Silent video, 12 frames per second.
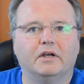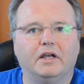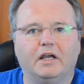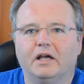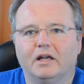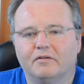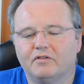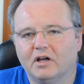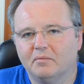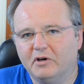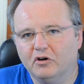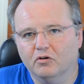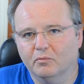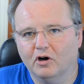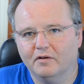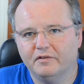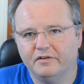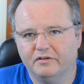and I've got my home
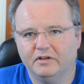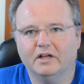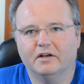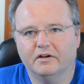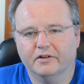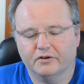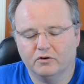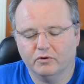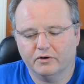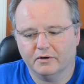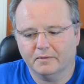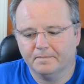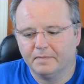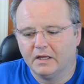office in yet another corner.